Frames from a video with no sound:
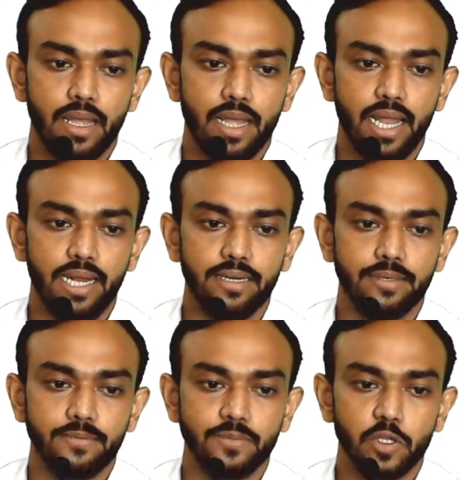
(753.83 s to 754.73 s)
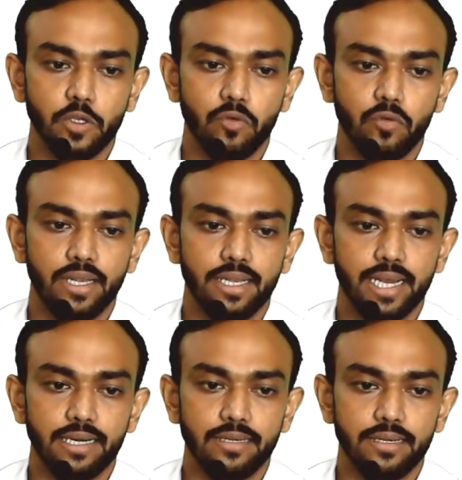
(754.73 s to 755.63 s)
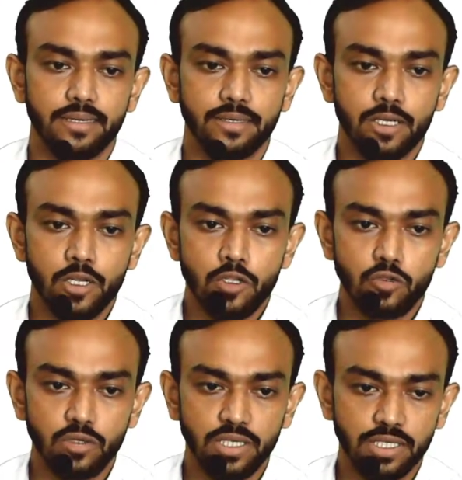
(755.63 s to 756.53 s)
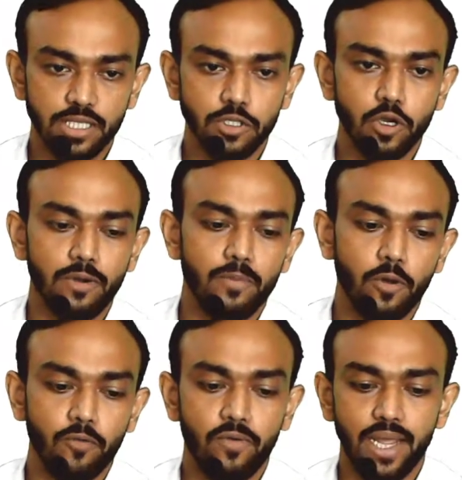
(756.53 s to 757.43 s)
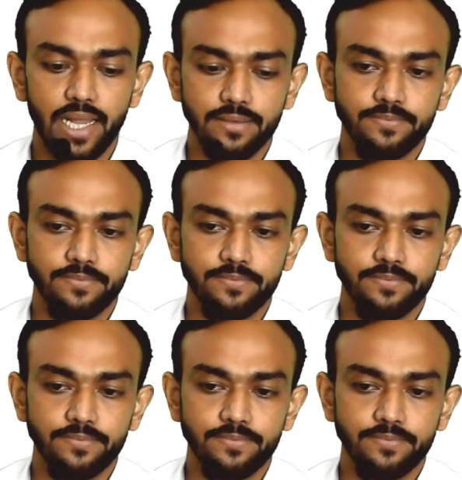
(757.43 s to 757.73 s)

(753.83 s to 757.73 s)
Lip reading: and you will get here. So this is your profile.